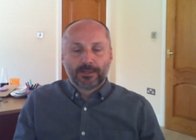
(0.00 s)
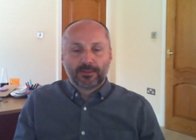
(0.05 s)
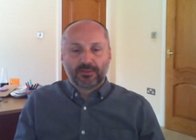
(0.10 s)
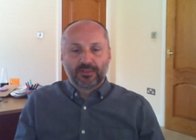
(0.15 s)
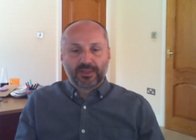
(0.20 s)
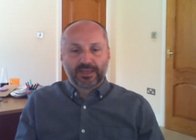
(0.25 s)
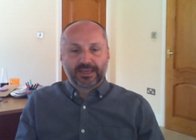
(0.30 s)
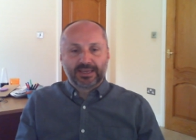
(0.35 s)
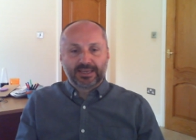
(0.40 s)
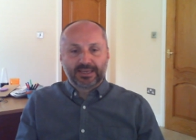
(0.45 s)

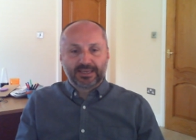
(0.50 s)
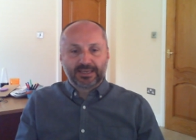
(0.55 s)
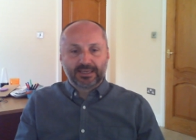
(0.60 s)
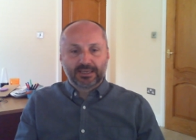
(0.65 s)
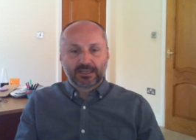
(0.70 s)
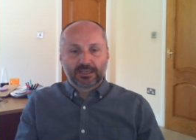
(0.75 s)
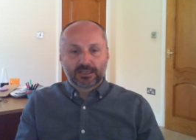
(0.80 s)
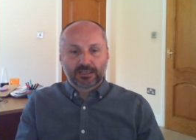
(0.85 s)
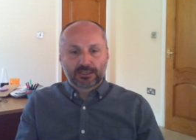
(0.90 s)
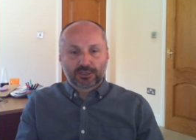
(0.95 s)
the
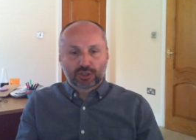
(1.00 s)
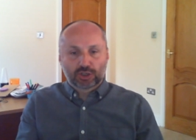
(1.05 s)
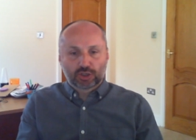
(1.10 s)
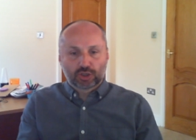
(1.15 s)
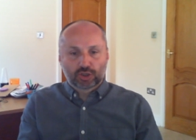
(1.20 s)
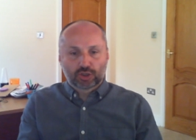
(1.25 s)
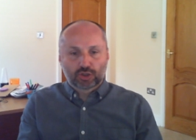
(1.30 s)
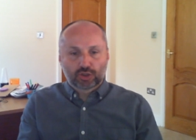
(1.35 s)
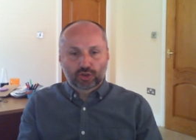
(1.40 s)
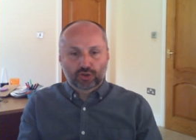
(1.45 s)

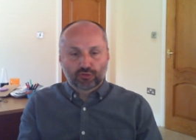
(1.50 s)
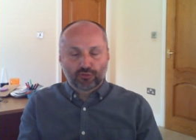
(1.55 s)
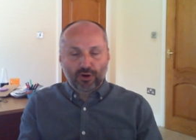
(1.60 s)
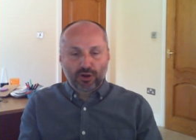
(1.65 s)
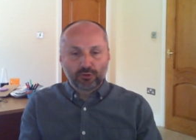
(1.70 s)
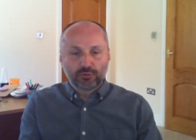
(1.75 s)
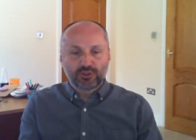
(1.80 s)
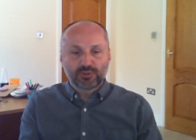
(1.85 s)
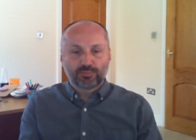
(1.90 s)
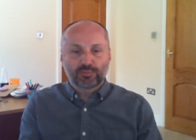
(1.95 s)

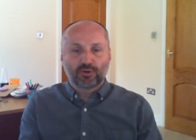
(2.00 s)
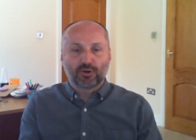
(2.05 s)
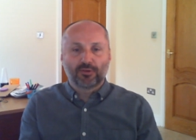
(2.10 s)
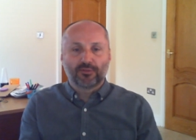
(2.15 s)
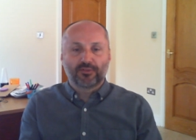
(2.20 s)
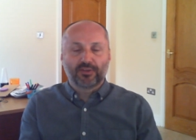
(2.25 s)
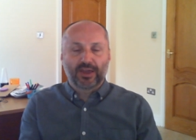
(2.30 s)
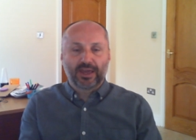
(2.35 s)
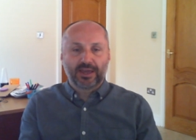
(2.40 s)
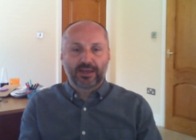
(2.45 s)
gross
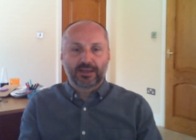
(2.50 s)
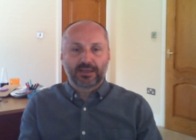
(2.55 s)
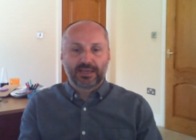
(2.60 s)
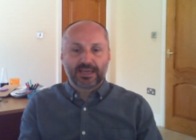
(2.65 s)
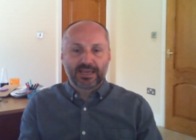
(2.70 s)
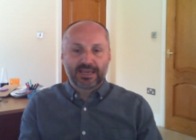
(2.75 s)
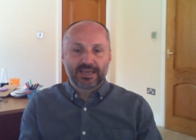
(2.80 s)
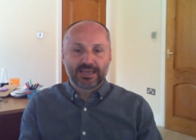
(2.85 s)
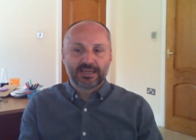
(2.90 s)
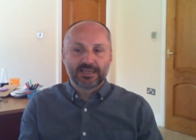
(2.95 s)
profit
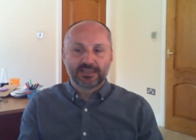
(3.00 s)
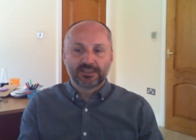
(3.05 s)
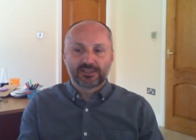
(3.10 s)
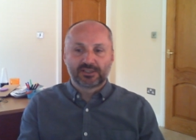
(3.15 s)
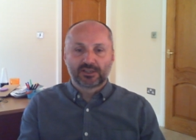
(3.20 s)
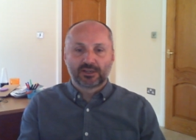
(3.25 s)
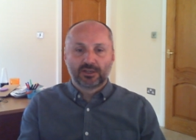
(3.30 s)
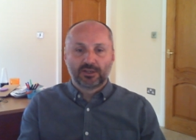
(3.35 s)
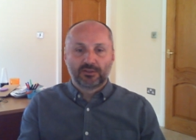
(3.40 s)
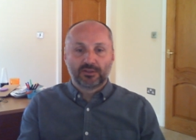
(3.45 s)

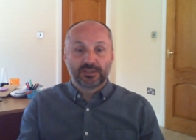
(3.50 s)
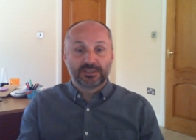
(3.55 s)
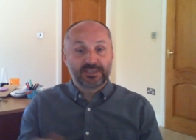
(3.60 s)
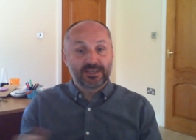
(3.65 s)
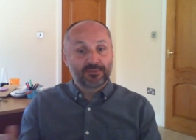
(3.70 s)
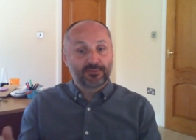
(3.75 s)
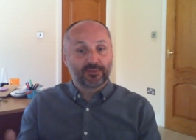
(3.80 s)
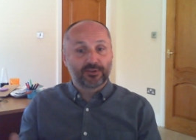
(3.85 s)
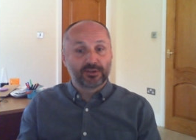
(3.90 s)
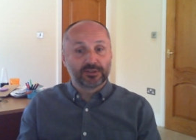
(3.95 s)
is the
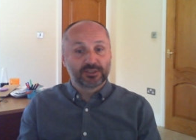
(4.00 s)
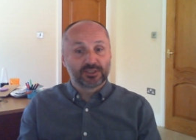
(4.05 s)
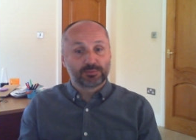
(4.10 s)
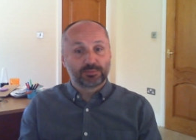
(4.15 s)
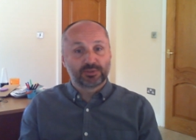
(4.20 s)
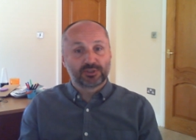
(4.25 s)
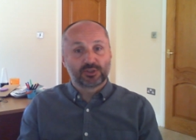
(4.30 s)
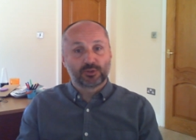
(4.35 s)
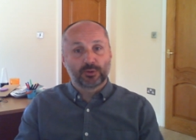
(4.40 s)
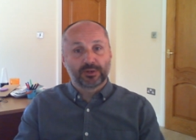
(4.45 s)
difference
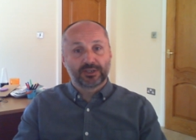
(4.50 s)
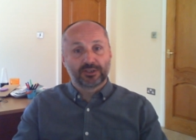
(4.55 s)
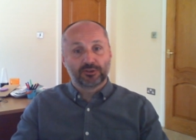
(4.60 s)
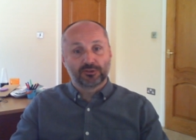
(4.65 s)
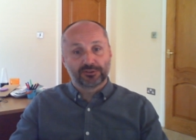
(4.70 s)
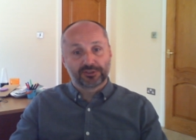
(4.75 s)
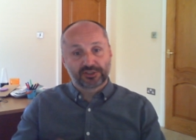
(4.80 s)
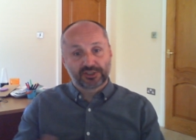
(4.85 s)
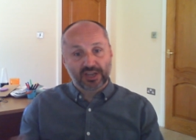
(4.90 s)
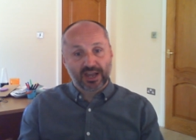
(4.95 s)
between your
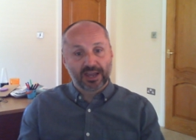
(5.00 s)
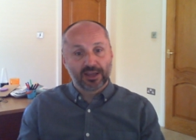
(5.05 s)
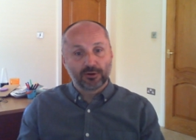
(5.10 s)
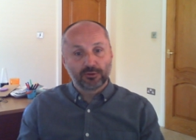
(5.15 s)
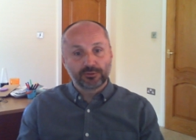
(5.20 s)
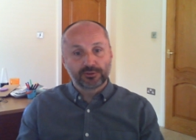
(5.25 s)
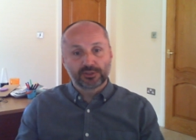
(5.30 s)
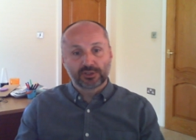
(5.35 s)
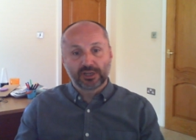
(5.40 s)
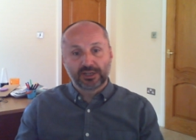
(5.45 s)

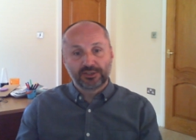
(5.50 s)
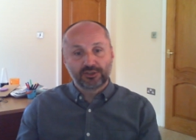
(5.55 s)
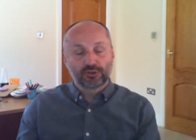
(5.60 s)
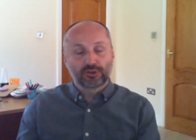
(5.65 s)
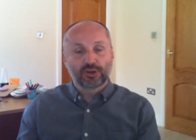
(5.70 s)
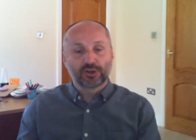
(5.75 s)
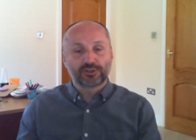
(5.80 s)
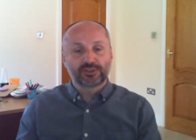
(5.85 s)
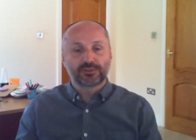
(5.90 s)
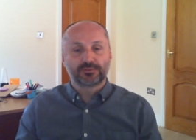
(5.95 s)
sales and your
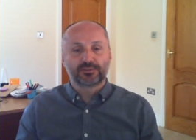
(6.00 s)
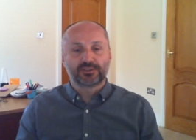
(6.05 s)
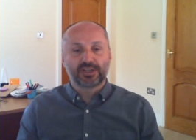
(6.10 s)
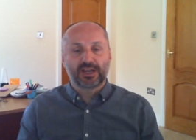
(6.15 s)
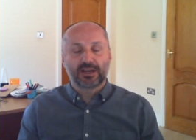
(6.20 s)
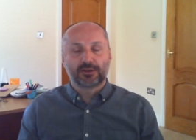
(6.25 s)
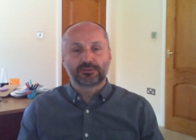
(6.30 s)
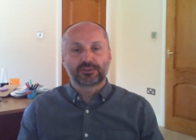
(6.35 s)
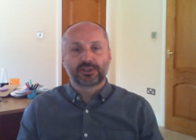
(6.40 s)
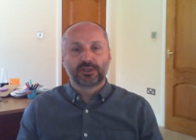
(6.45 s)
cost of
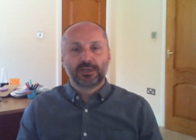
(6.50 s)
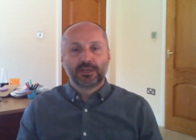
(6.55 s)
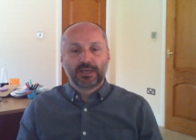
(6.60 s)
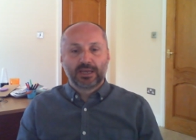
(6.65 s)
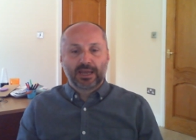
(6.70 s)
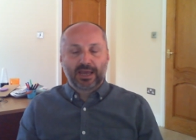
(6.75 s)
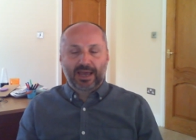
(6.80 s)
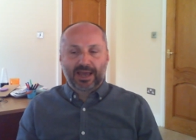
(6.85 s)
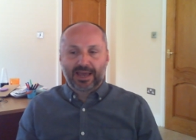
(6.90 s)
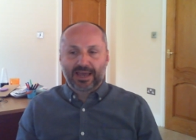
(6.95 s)
sales.
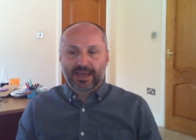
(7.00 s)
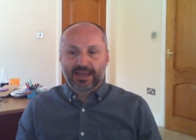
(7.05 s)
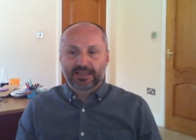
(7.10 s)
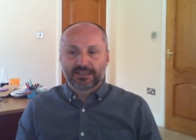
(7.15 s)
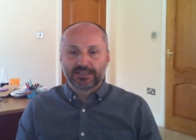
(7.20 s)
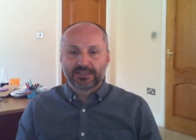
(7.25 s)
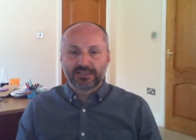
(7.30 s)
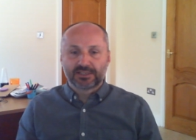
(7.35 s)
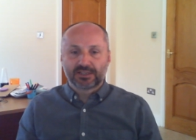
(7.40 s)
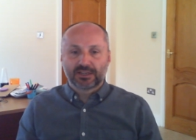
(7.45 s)

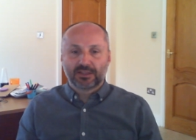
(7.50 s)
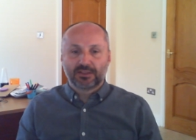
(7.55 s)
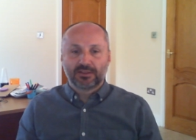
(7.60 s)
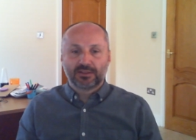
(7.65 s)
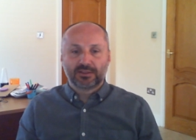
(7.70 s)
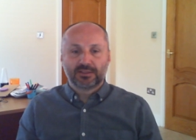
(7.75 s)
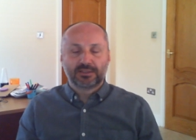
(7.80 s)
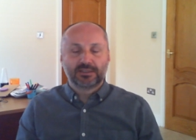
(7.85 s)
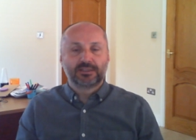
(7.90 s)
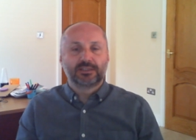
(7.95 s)
And
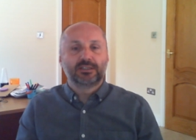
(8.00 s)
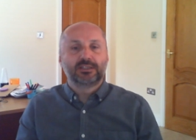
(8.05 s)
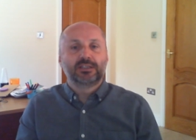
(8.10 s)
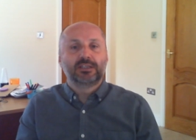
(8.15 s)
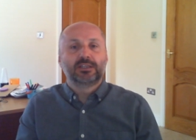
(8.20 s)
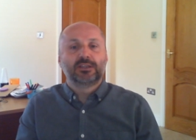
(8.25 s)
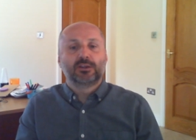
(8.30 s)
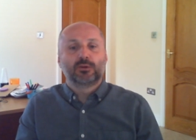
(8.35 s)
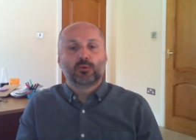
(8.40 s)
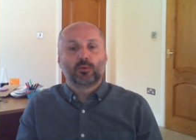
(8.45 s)

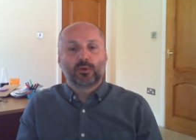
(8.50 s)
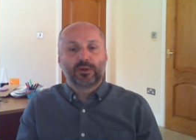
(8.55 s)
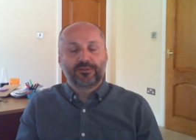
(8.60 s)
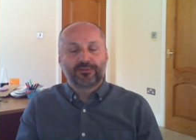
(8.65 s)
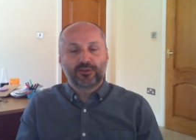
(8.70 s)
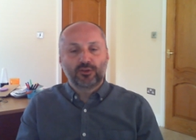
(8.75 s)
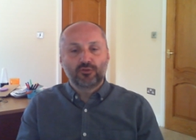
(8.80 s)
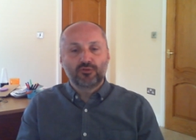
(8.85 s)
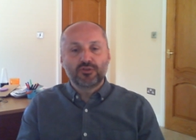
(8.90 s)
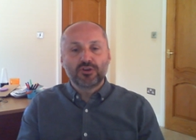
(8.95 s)
if
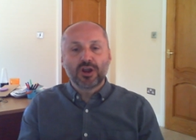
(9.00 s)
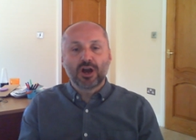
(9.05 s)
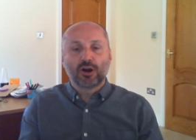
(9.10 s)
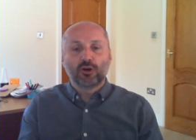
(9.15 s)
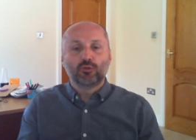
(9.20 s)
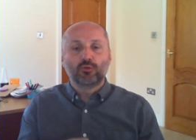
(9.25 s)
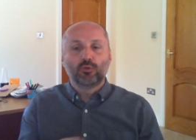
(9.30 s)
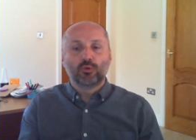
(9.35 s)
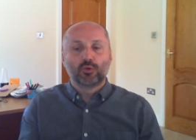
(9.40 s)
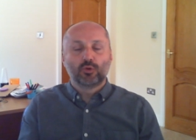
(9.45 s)
you
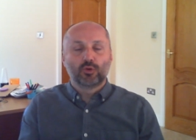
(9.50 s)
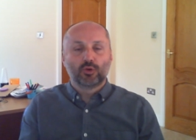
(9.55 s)
know